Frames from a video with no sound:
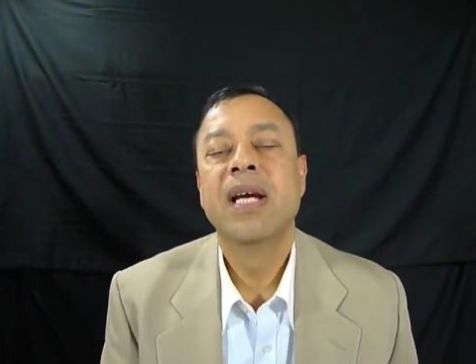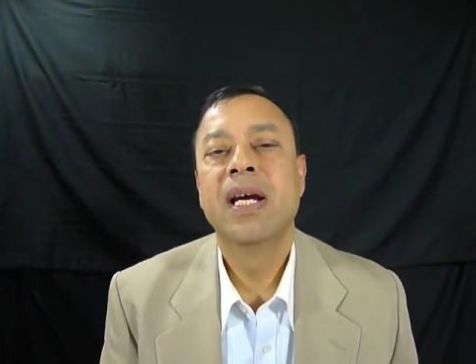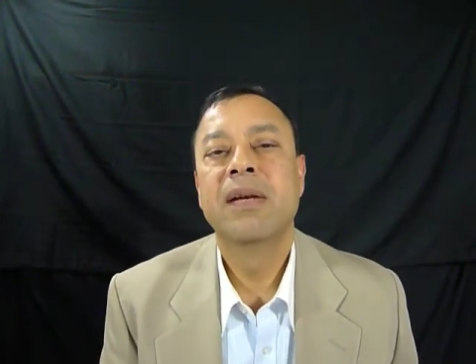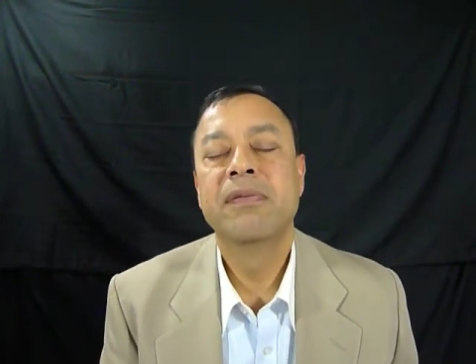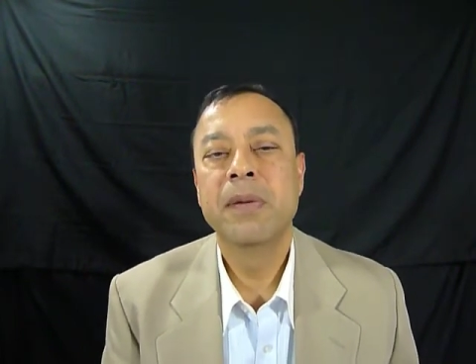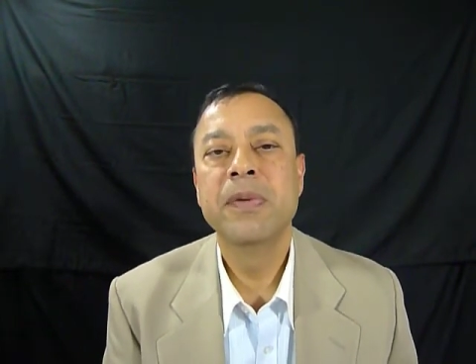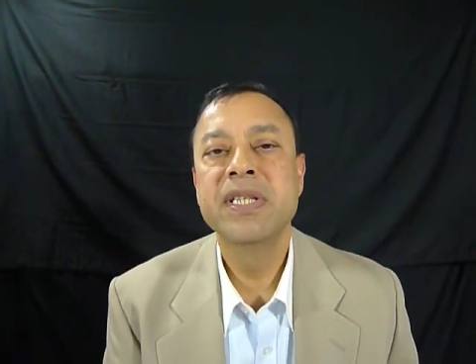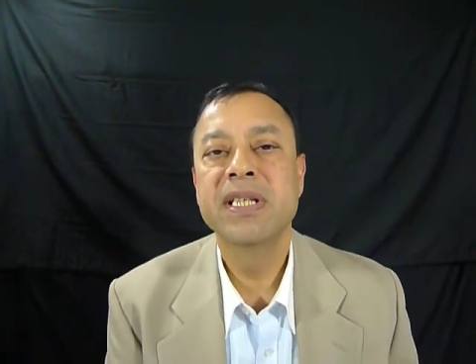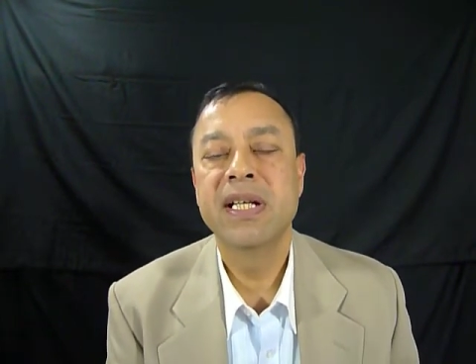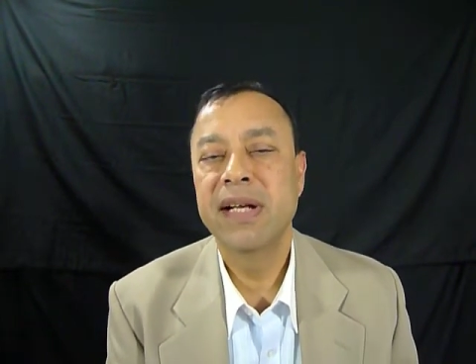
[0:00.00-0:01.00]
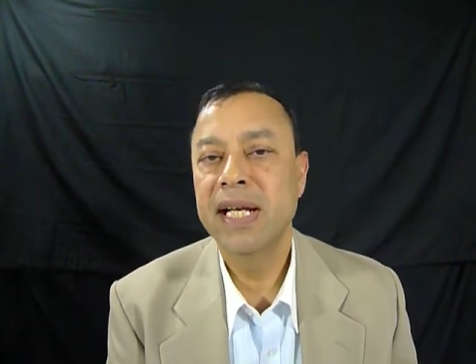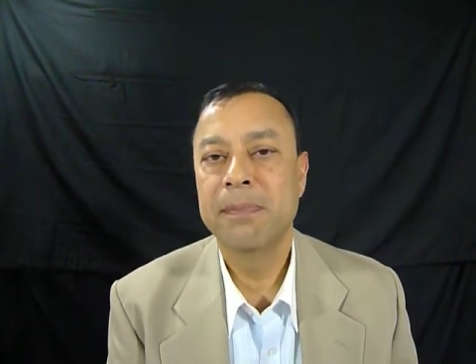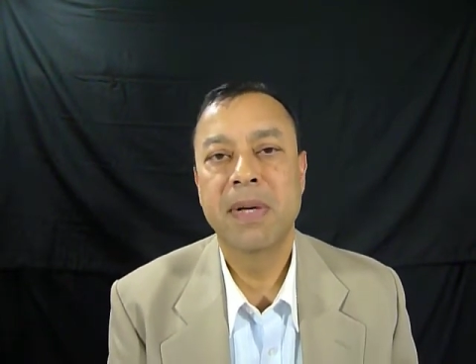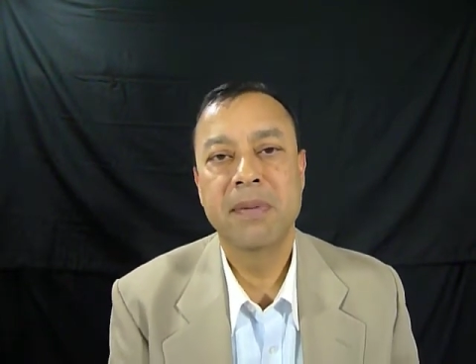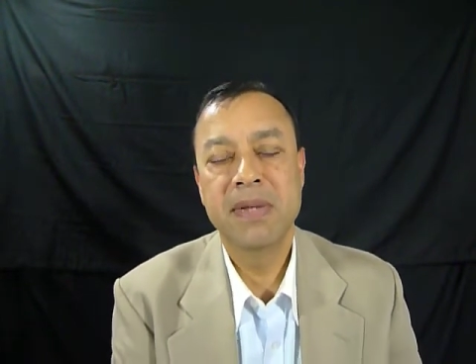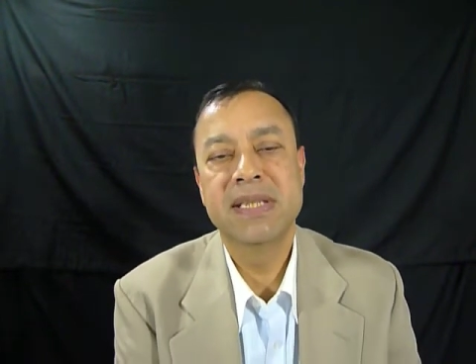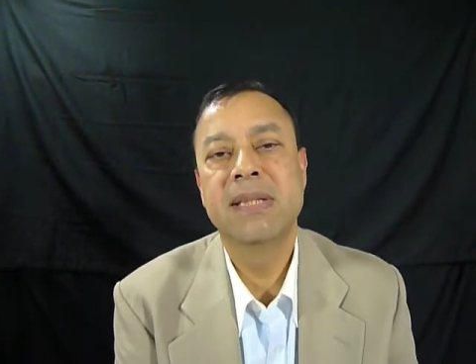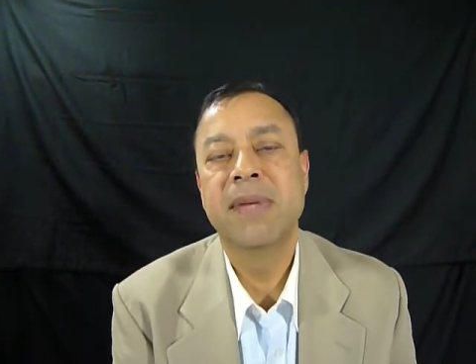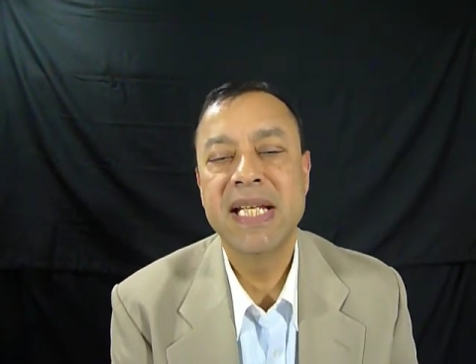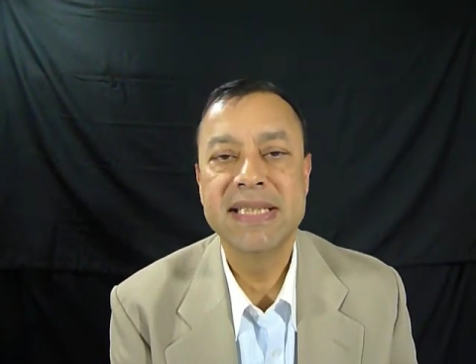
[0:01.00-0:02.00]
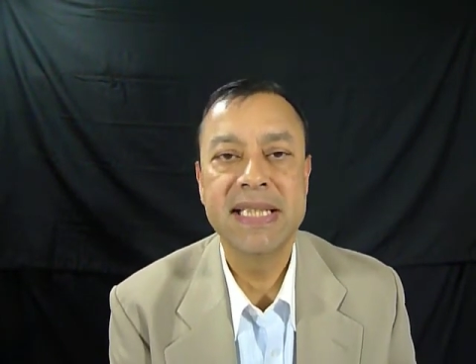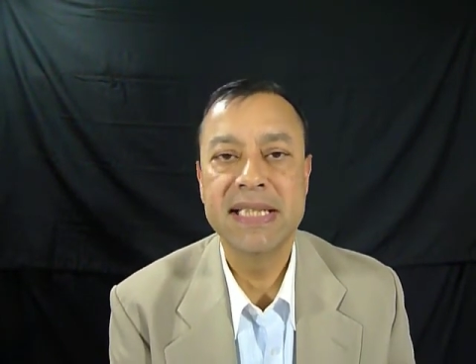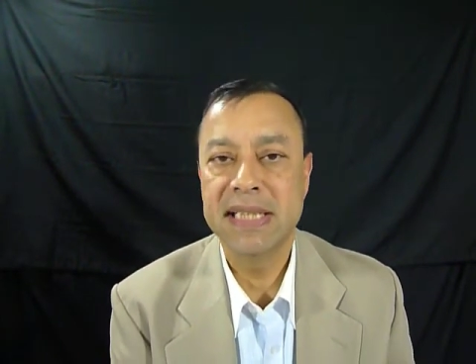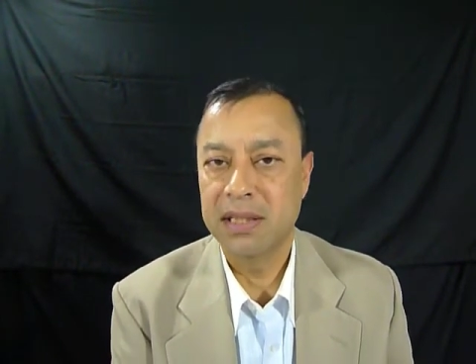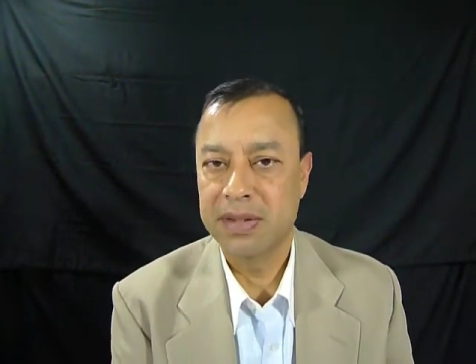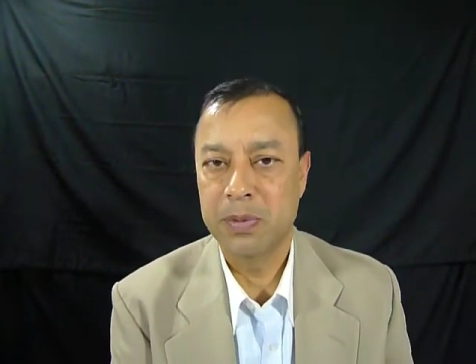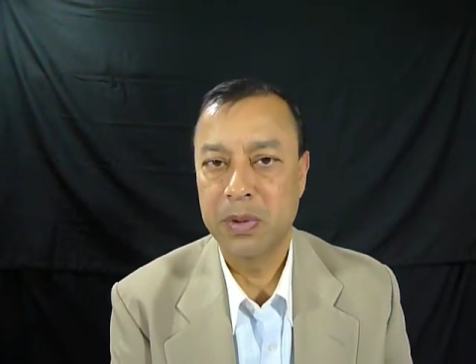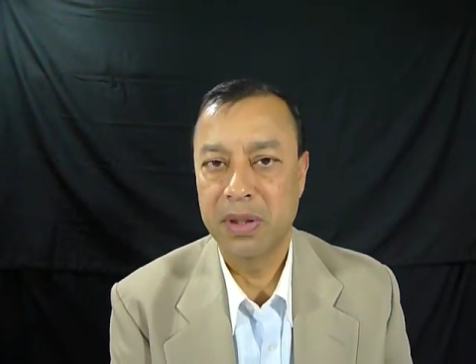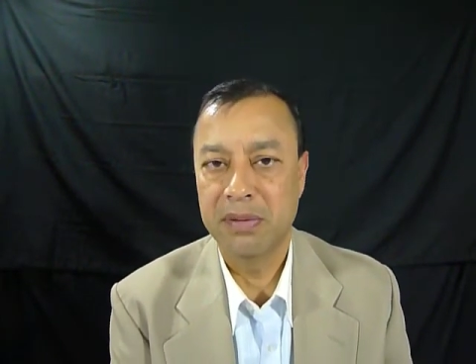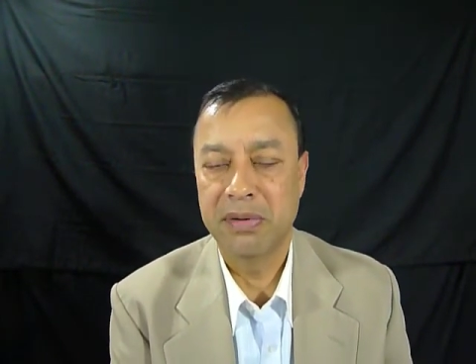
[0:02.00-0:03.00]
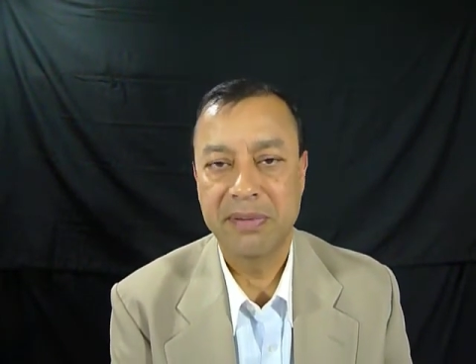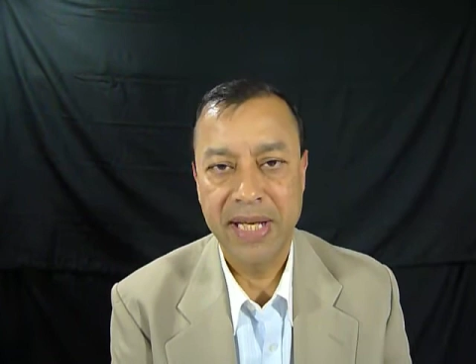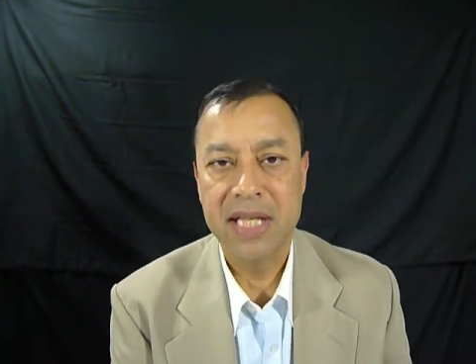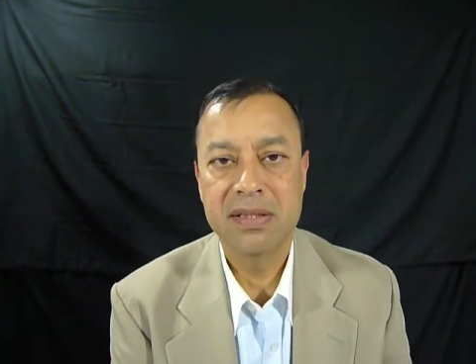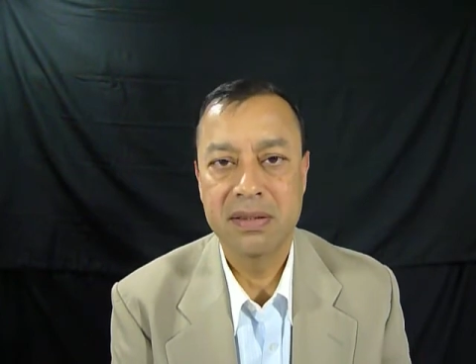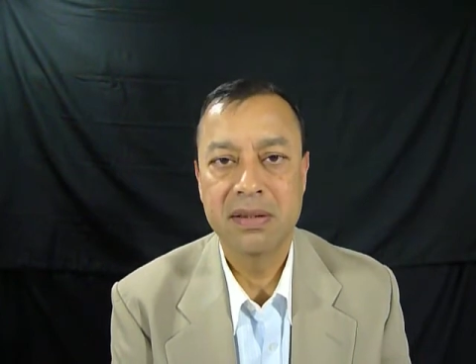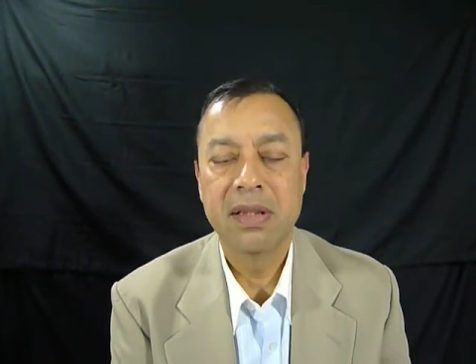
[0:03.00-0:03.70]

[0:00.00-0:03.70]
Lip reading: and from which you can rent apartments in many cities around the world for vacation.